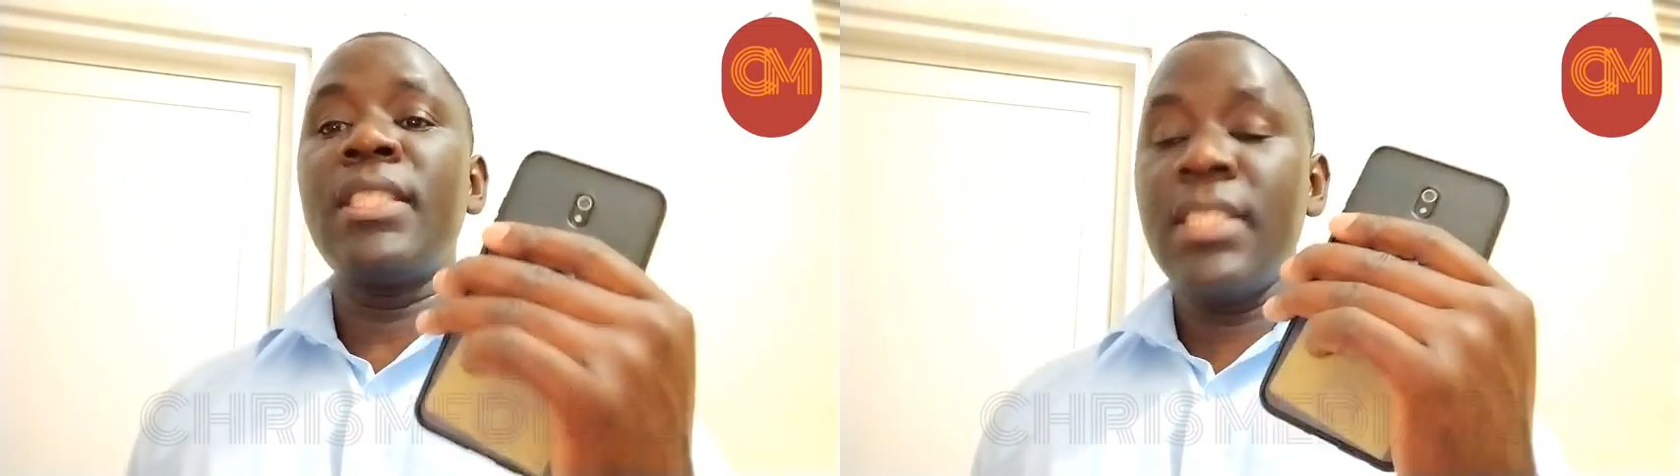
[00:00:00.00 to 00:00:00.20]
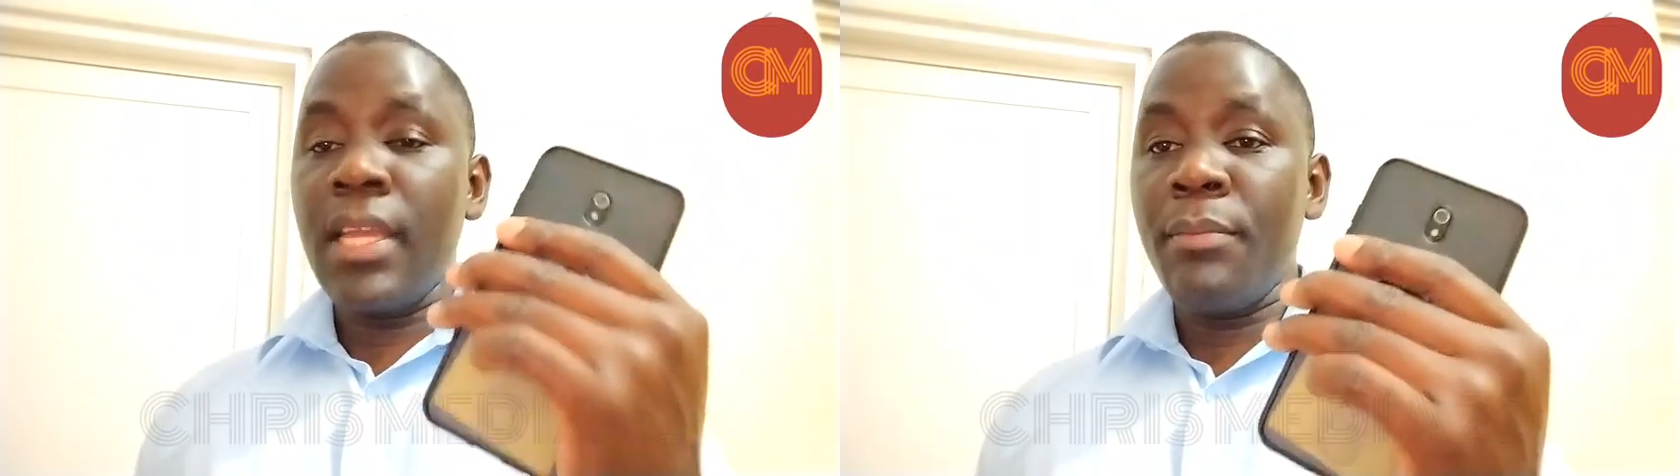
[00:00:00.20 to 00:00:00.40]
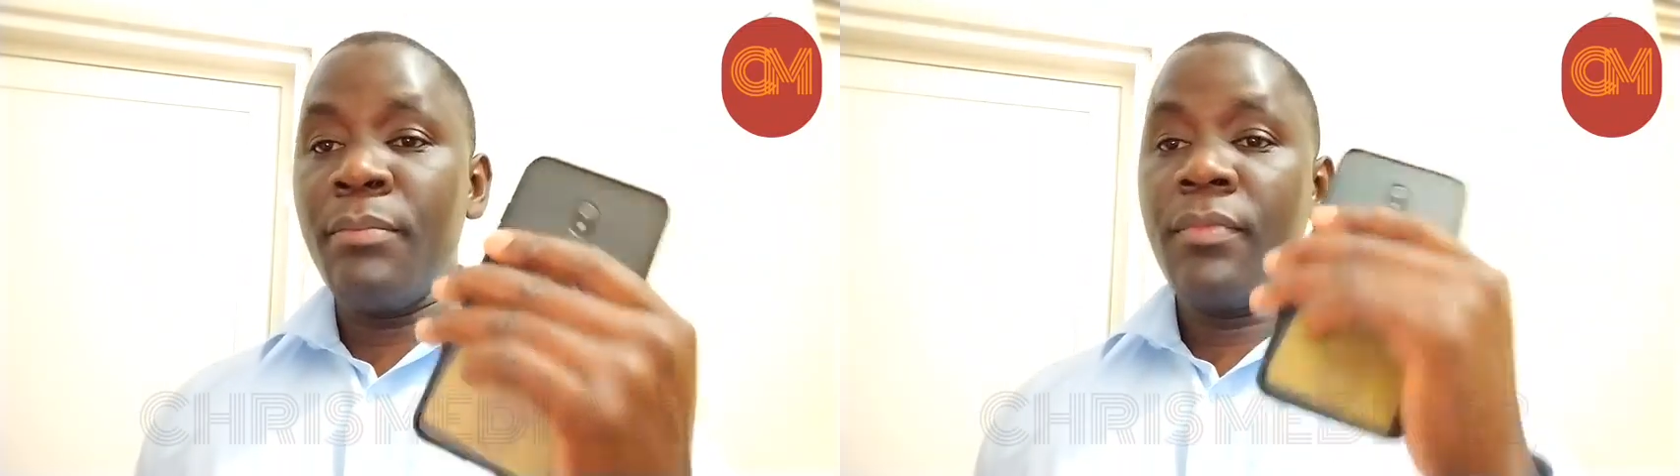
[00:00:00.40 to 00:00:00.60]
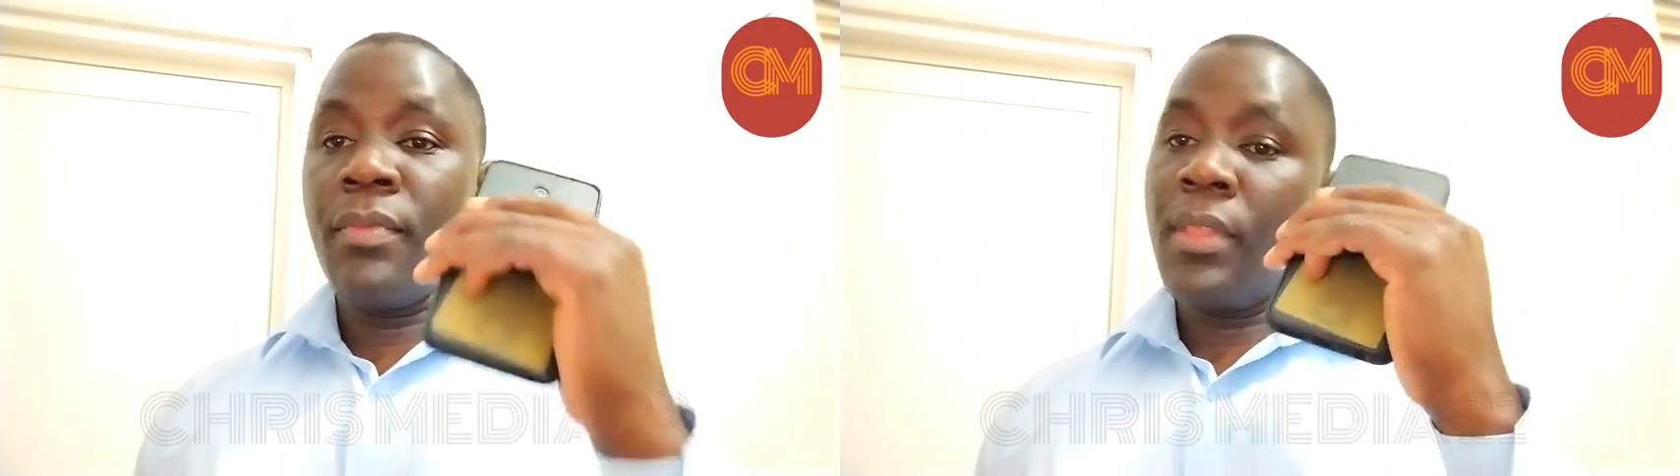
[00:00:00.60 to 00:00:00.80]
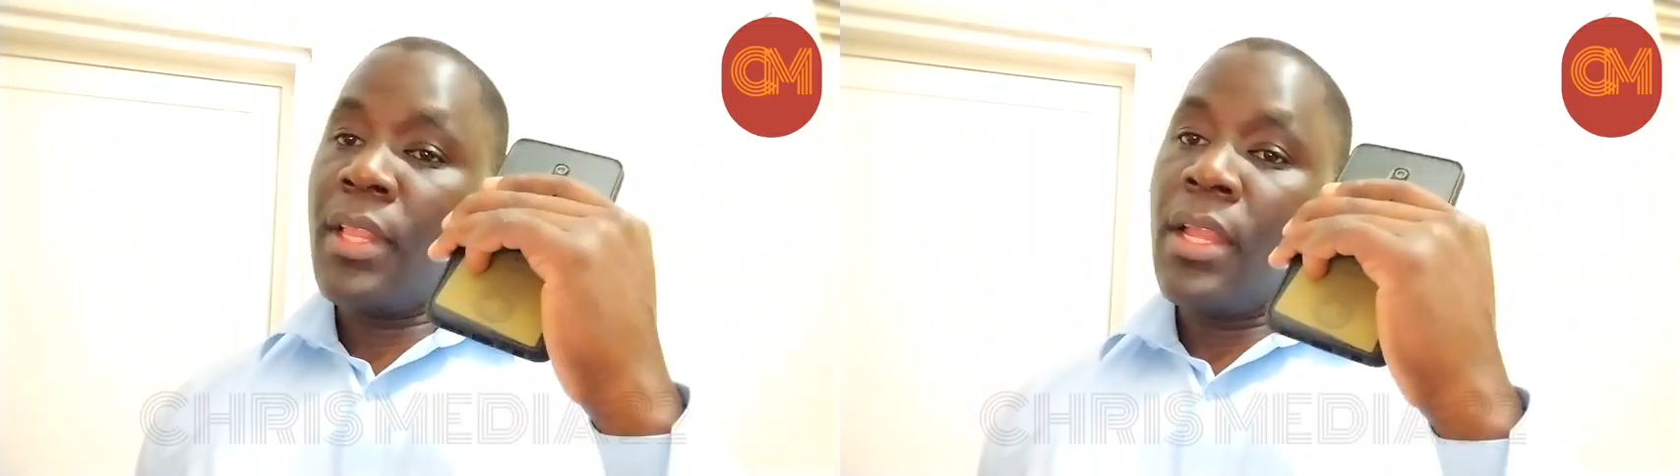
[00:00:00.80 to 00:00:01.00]
same
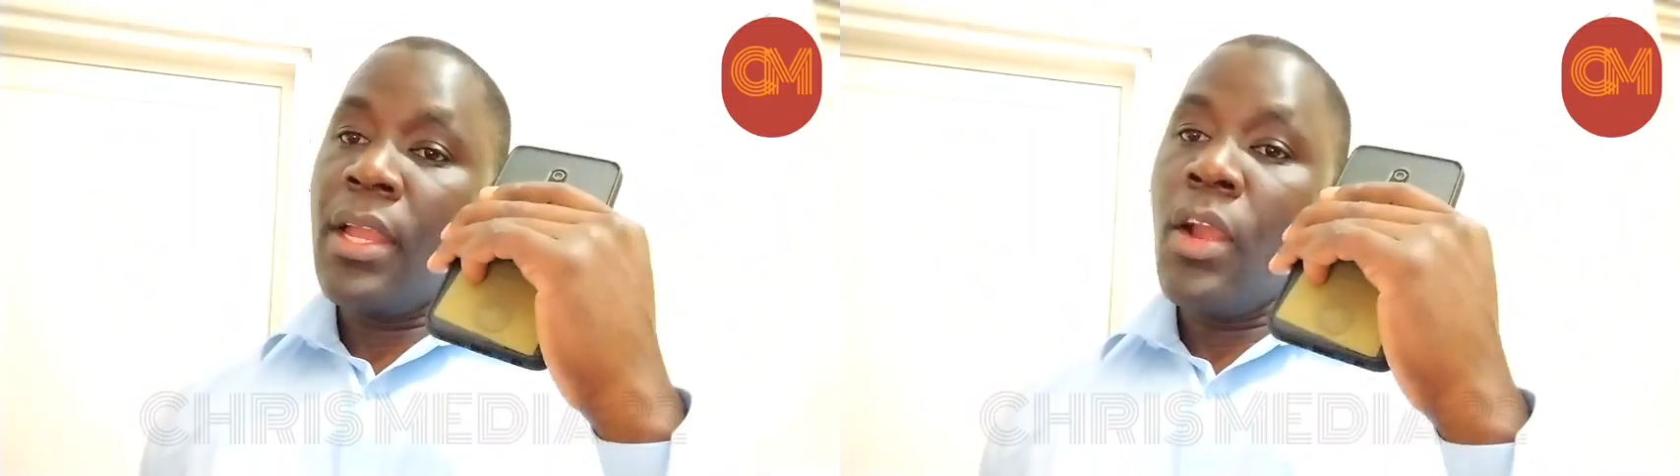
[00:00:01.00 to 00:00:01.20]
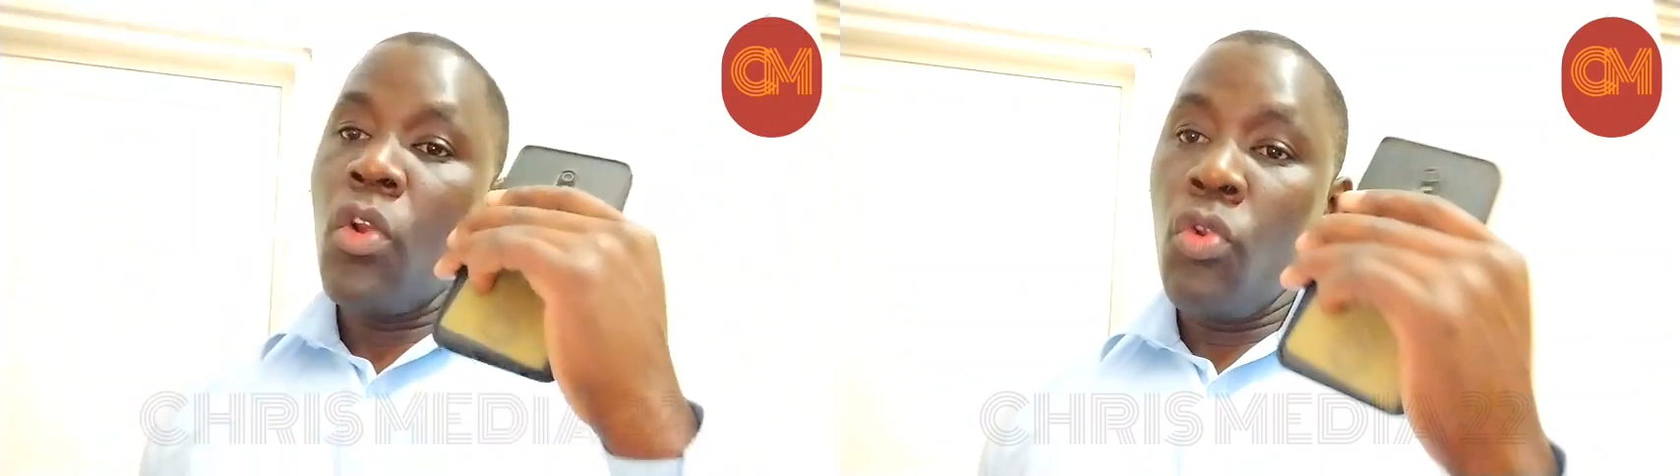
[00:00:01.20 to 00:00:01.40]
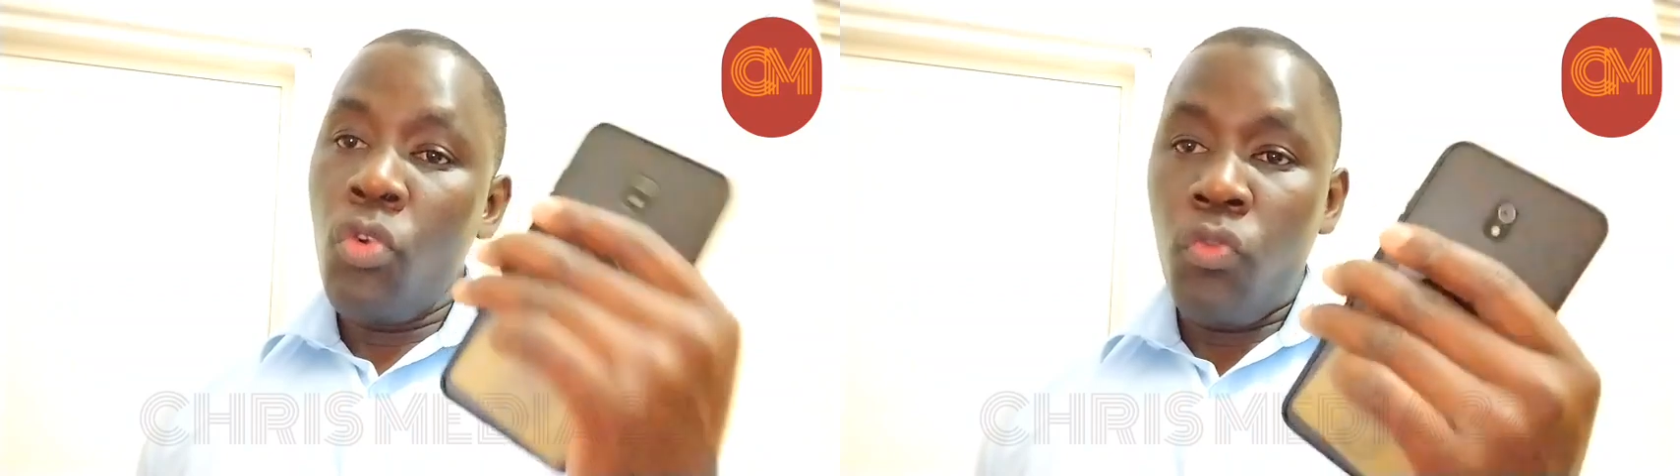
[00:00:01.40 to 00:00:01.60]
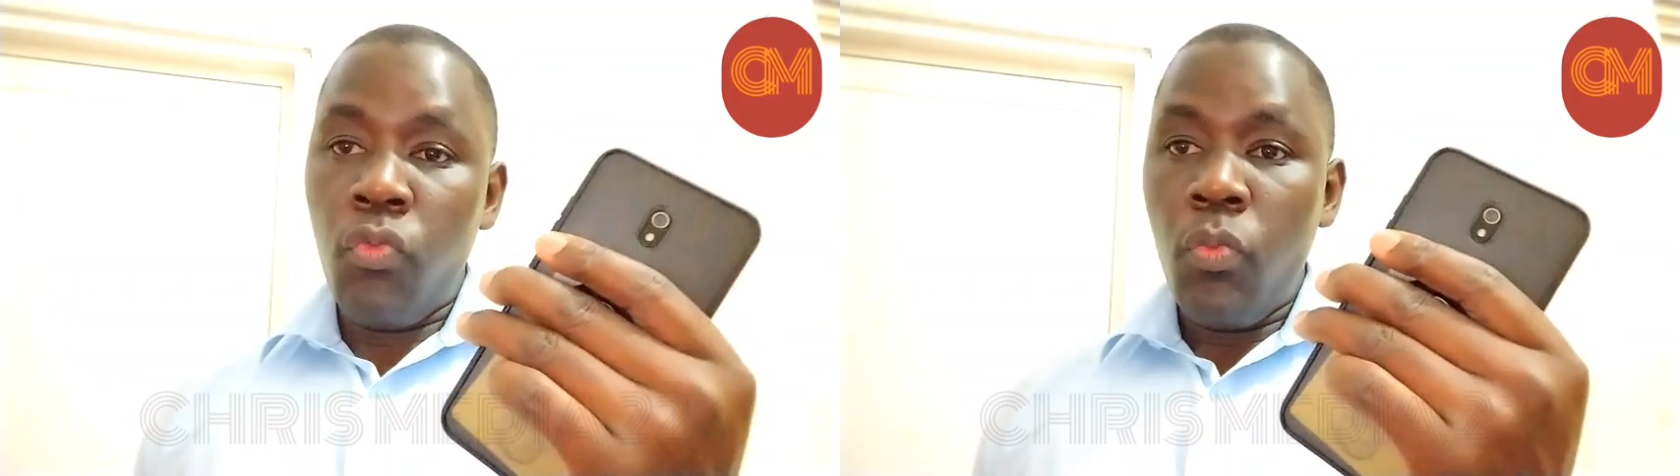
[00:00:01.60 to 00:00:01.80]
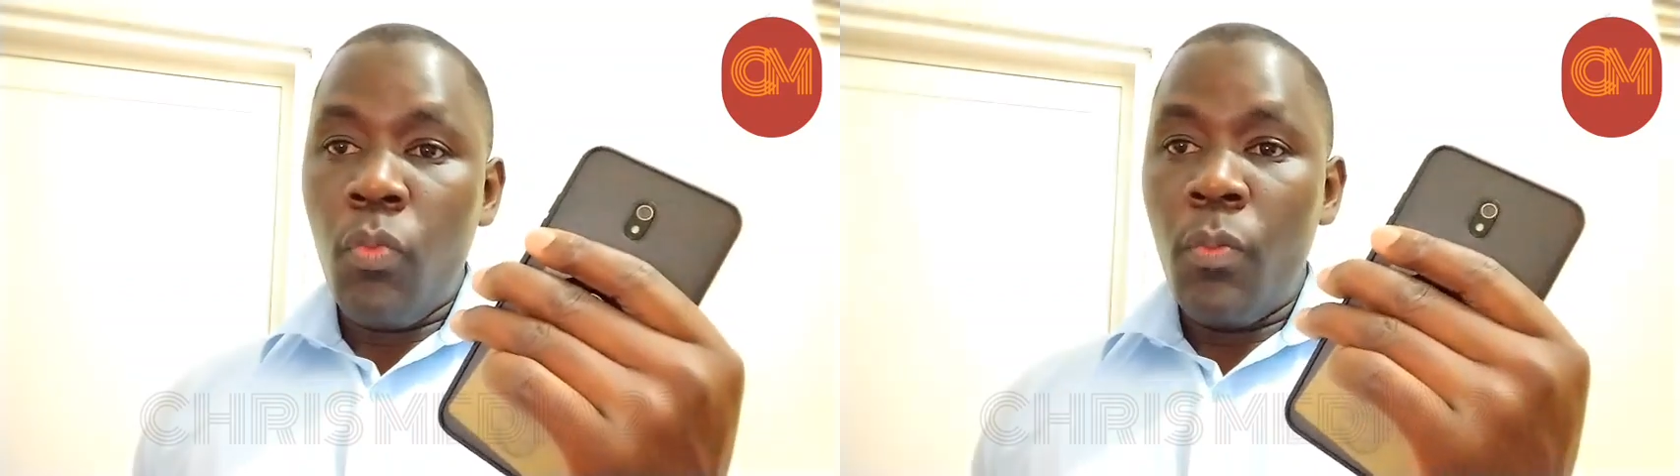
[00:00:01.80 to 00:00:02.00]
roof.